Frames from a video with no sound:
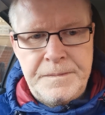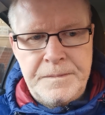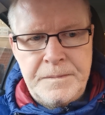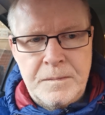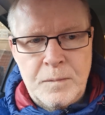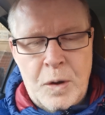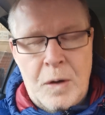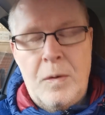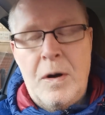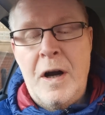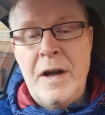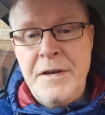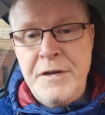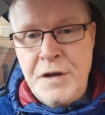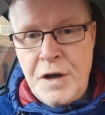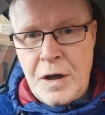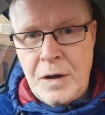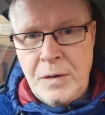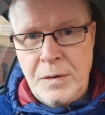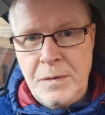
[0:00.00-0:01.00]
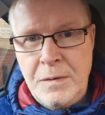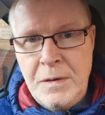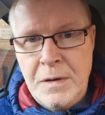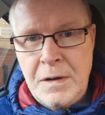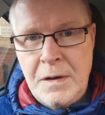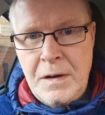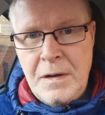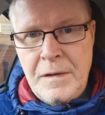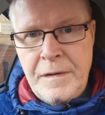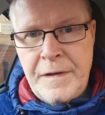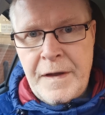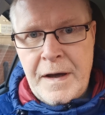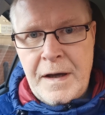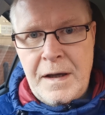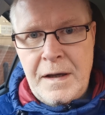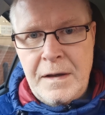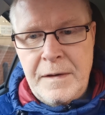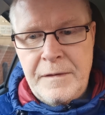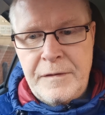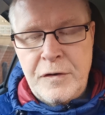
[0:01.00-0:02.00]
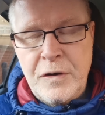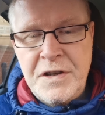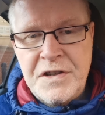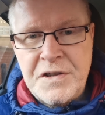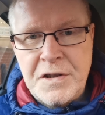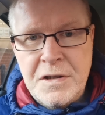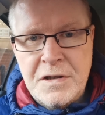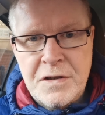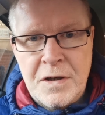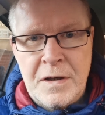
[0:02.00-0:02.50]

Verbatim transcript: well, I know that, for instance,